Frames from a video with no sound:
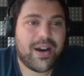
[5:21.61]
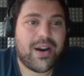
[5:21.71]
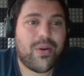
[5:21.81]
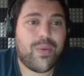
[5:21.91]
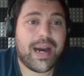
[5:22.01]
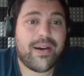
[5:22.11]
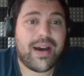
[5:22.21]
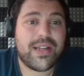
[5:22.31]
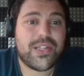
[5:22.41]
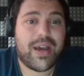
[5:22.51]

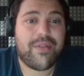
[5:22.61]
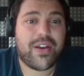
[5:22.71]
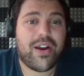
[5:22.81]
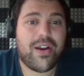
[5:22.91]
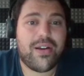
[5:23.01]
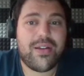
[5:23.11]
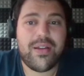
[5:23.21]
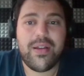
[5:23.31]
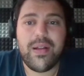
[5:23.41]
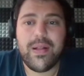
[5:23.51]
Wow. So I have a card.